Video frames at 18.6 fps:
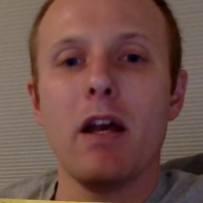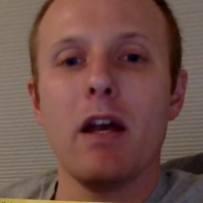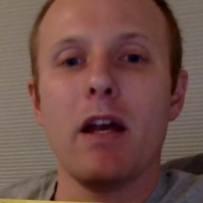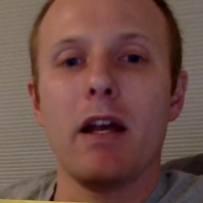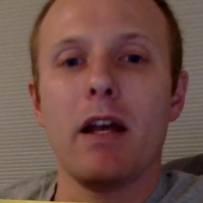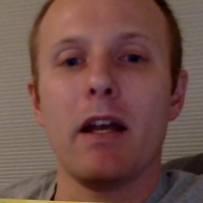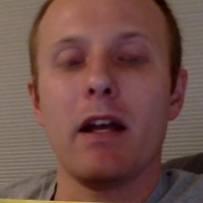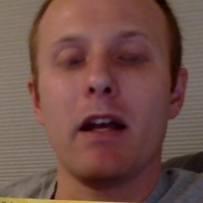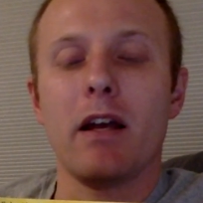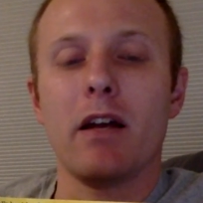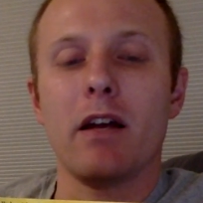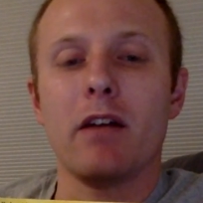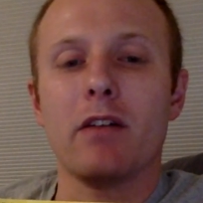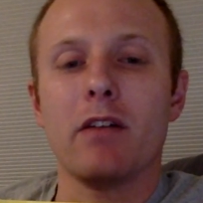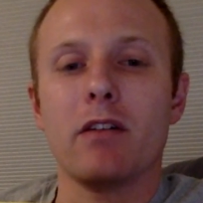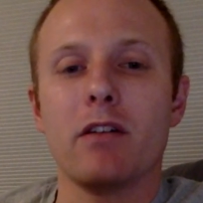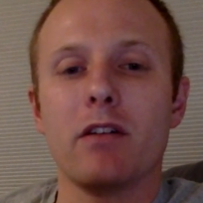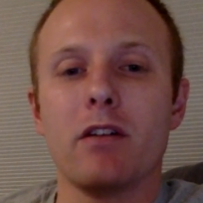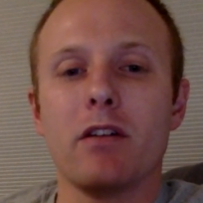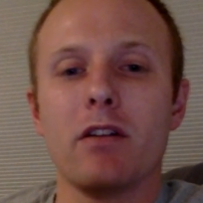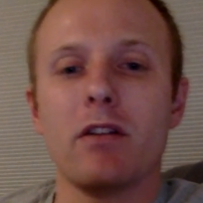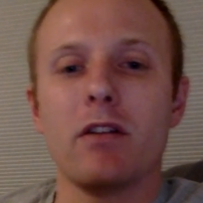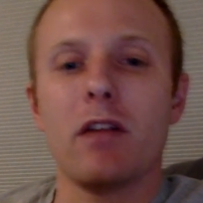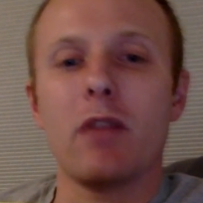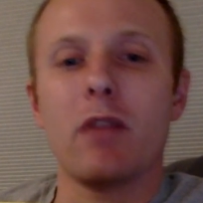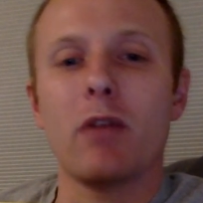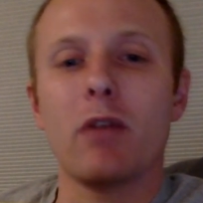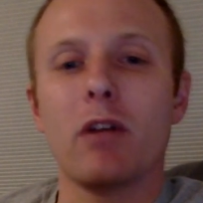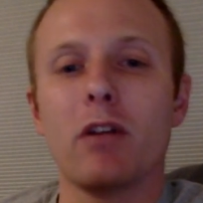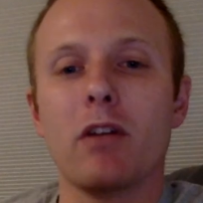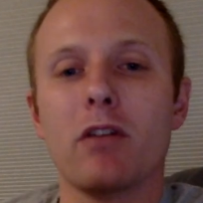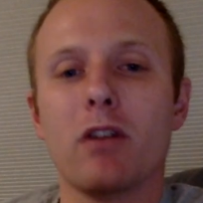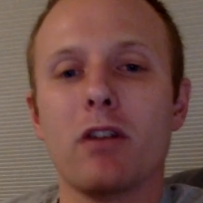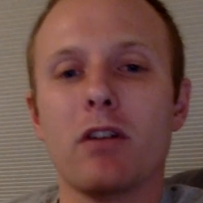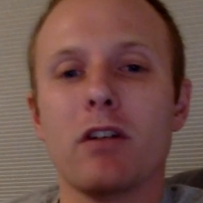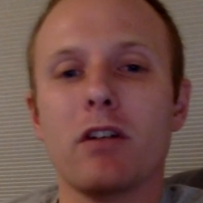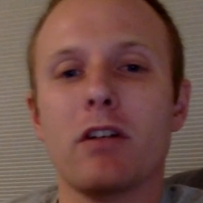and then we're going to start
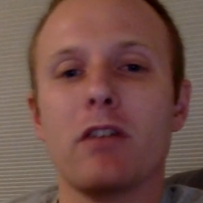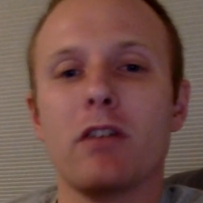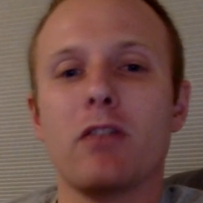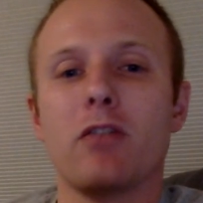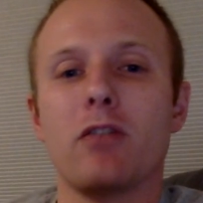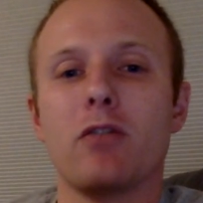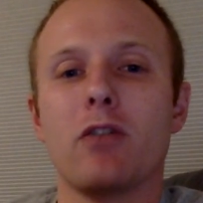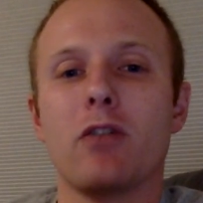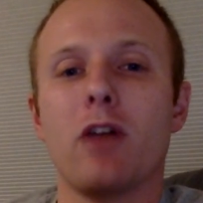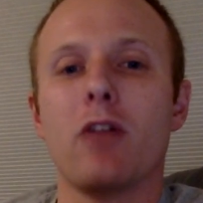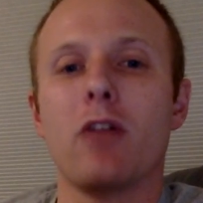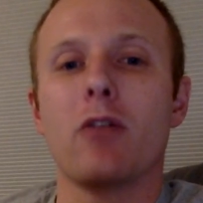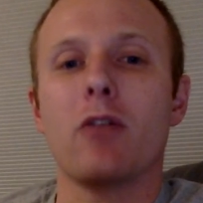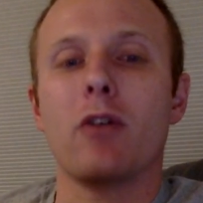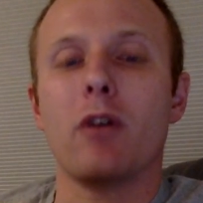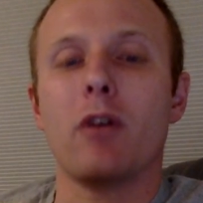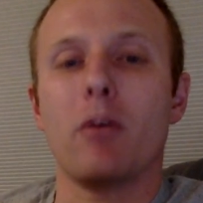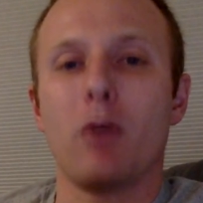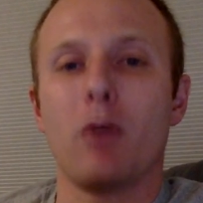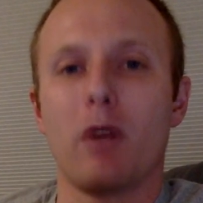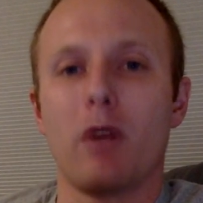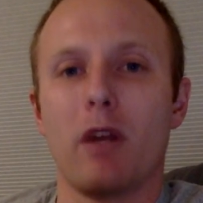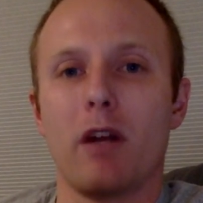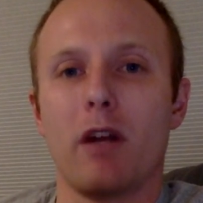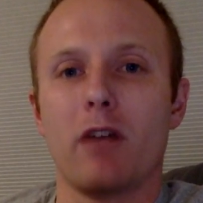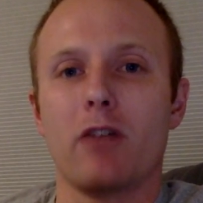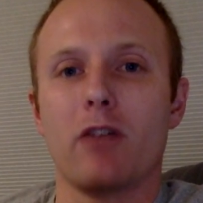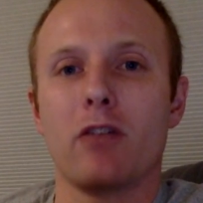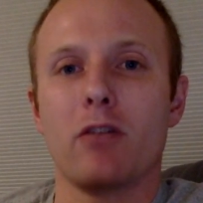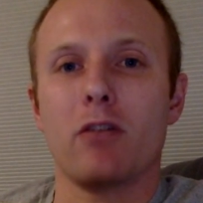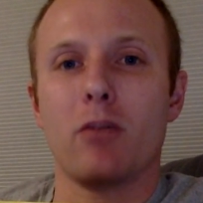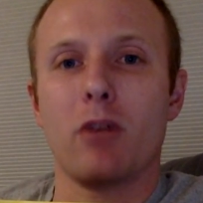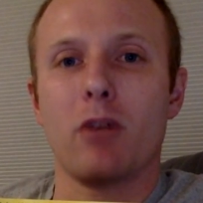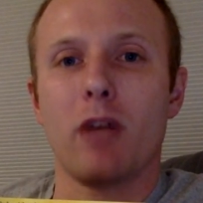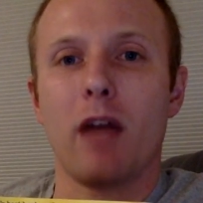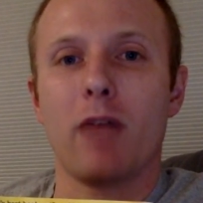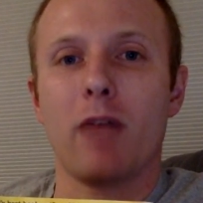to get introduced to other really important characters in the
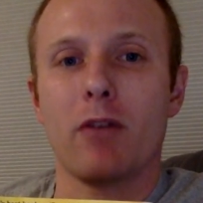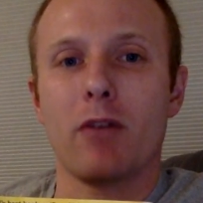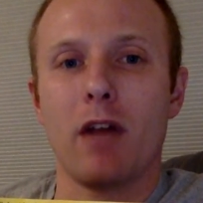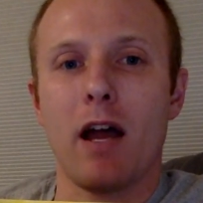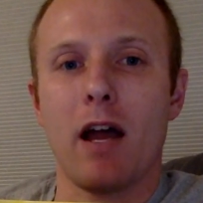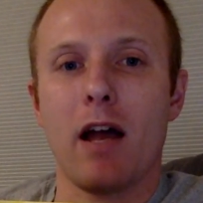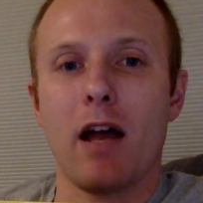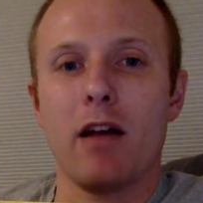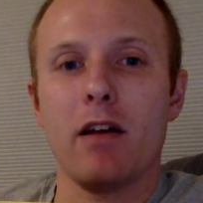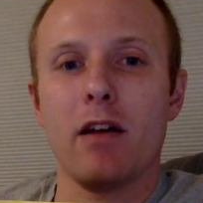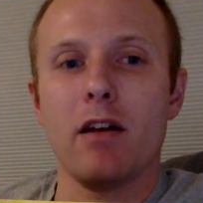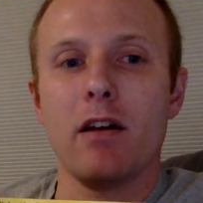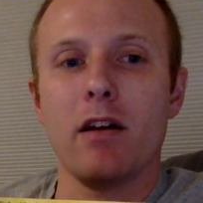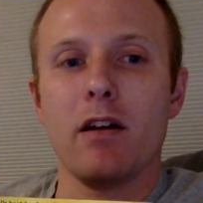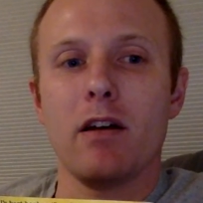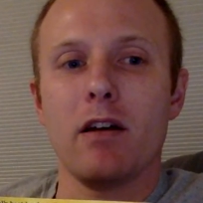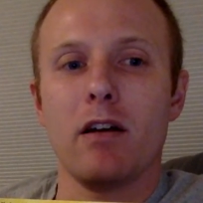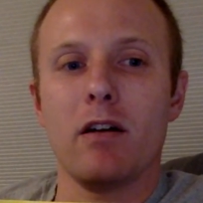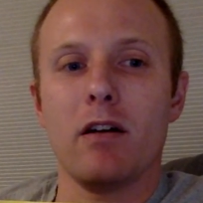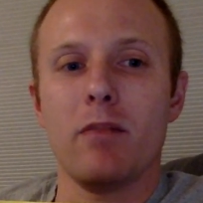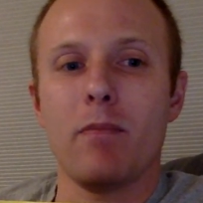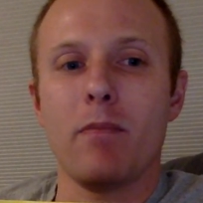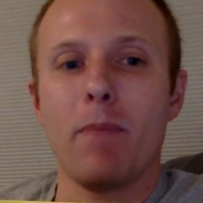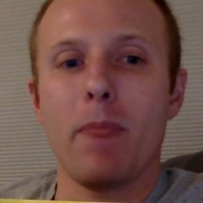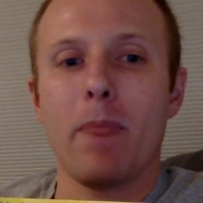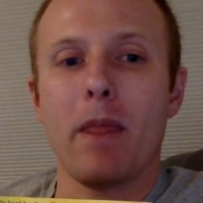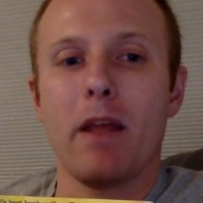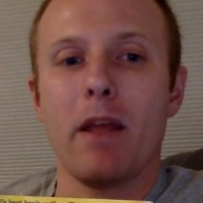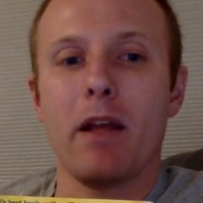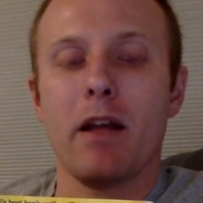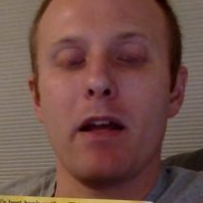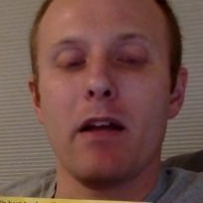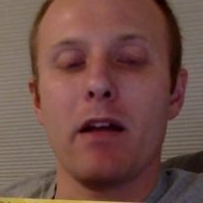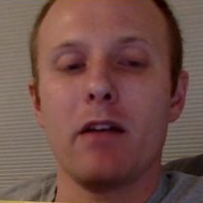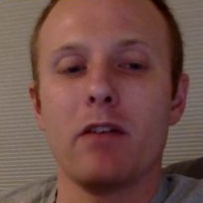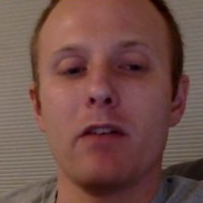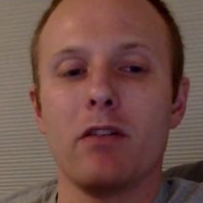book after that um,
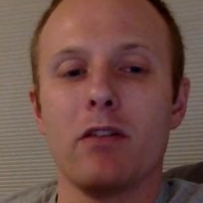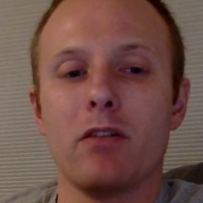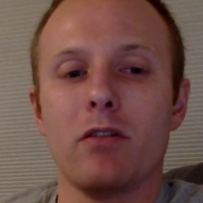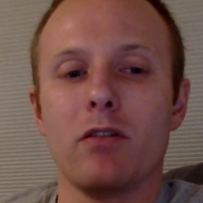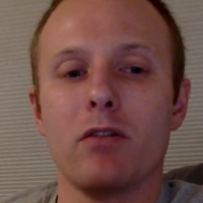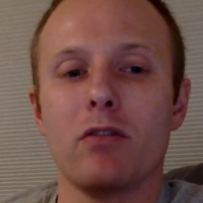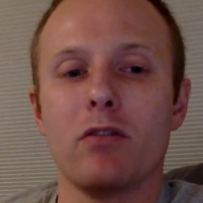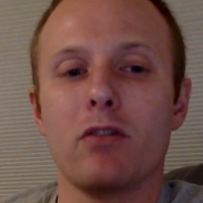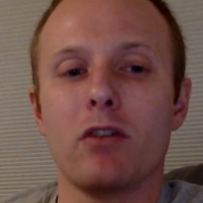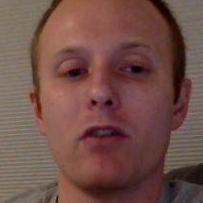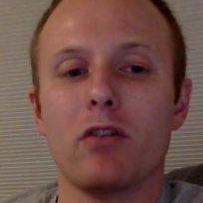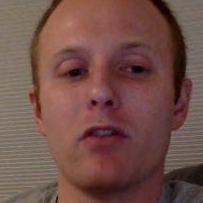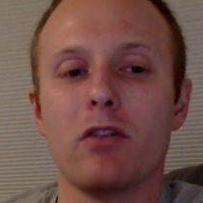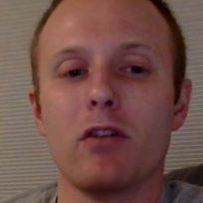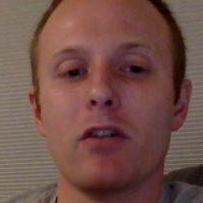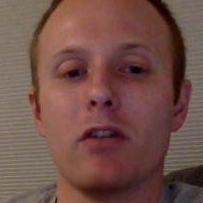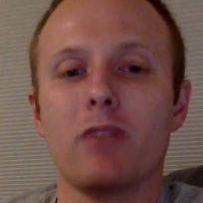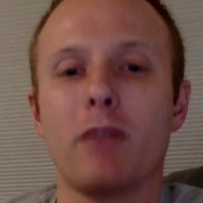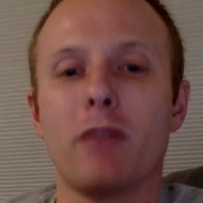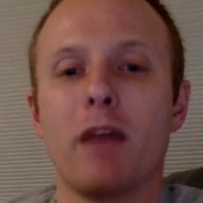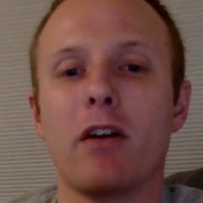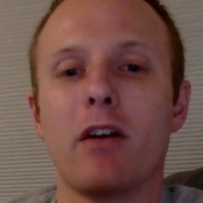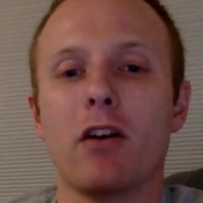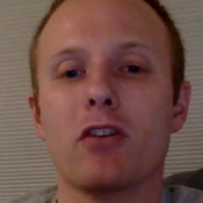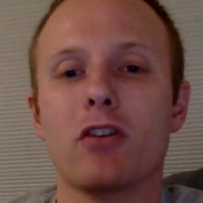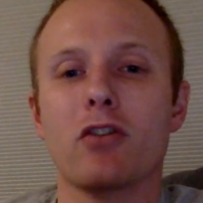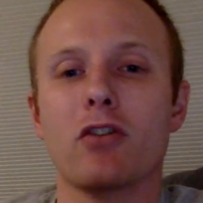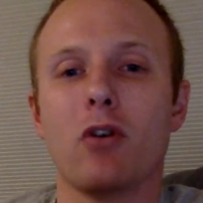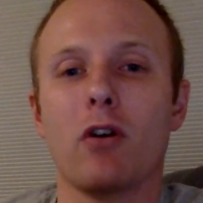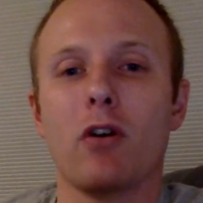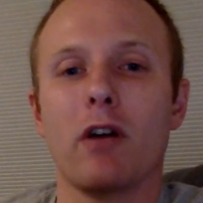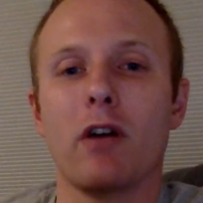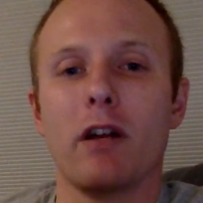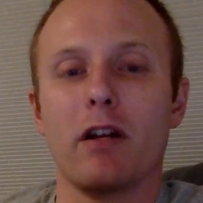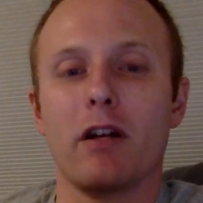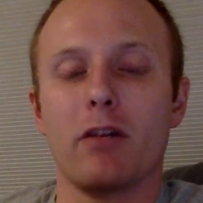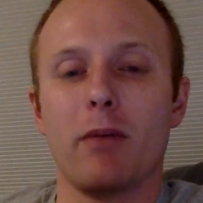and start to expand our story
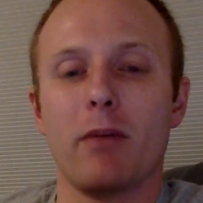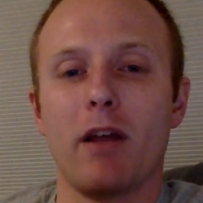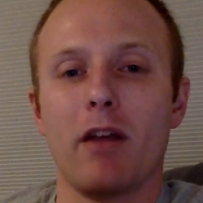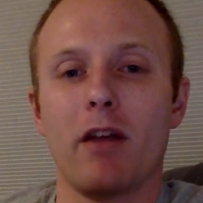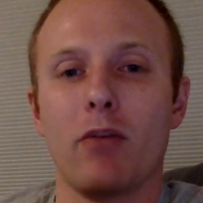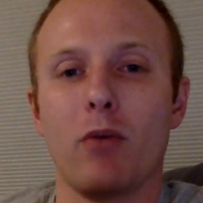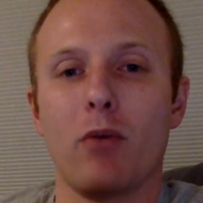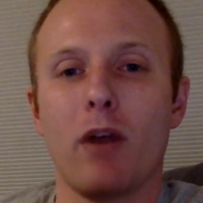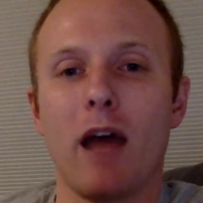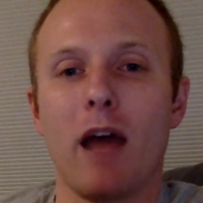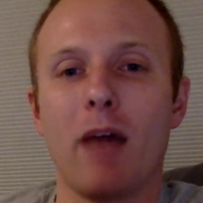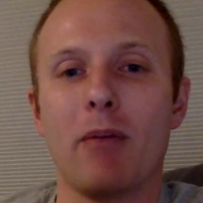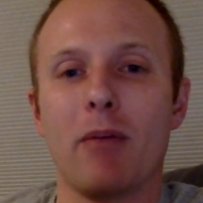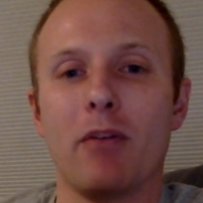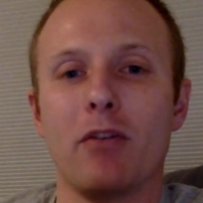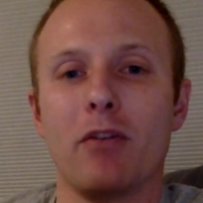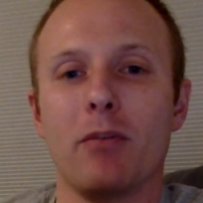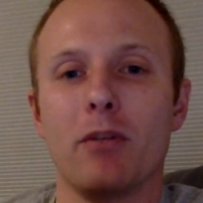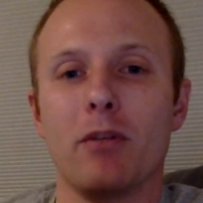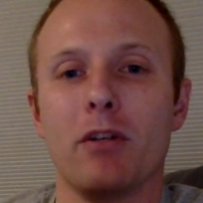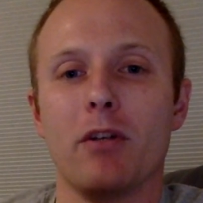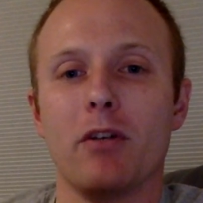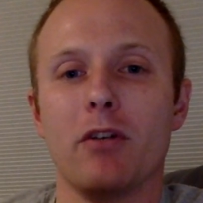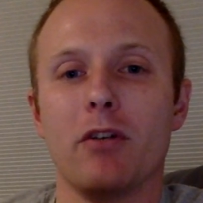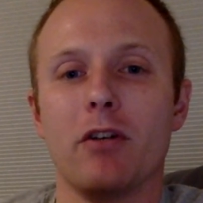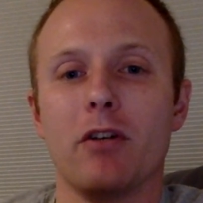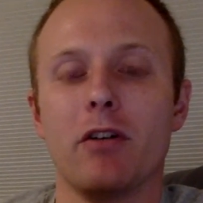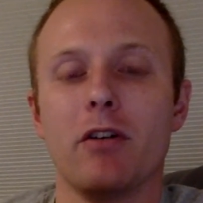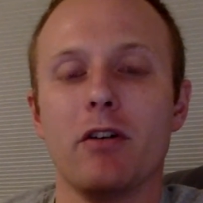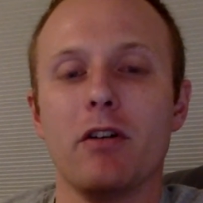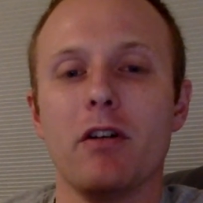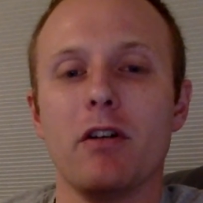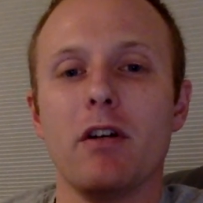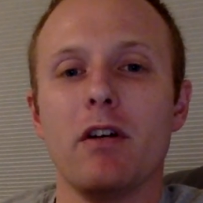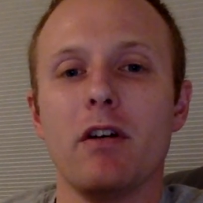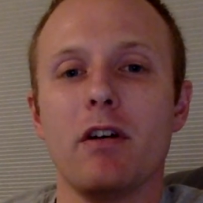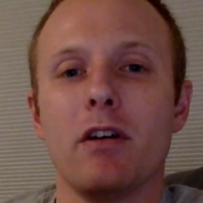and expand what happens to Matilda
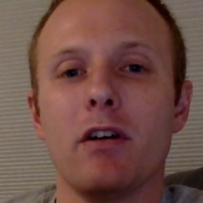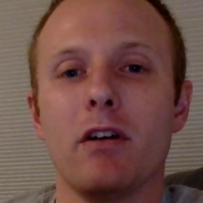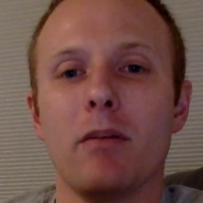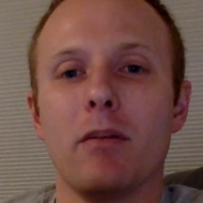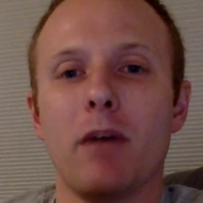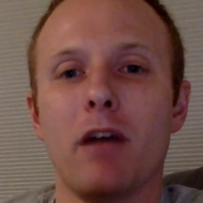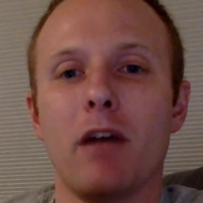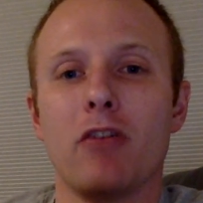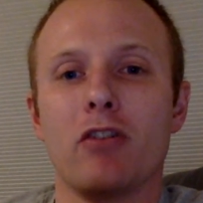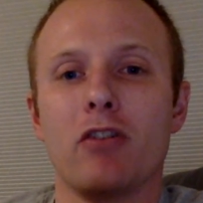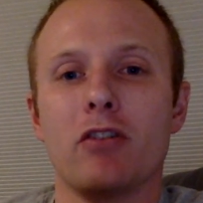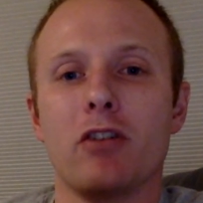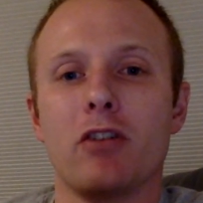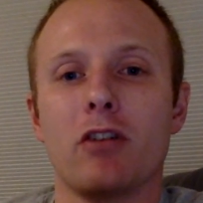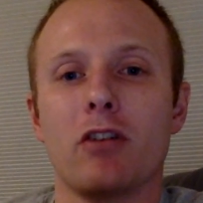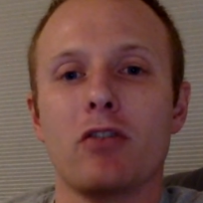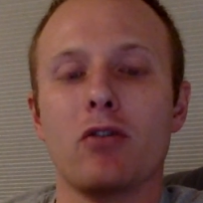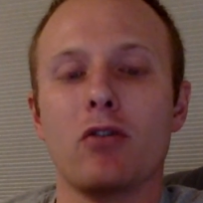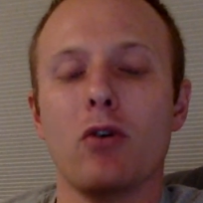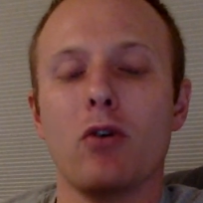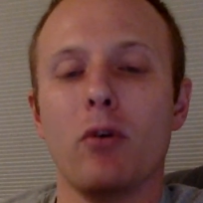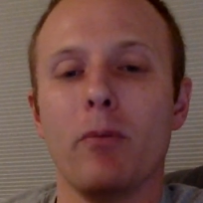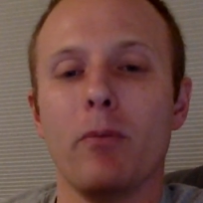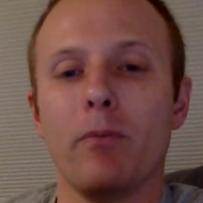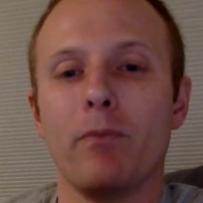um, as she starts school.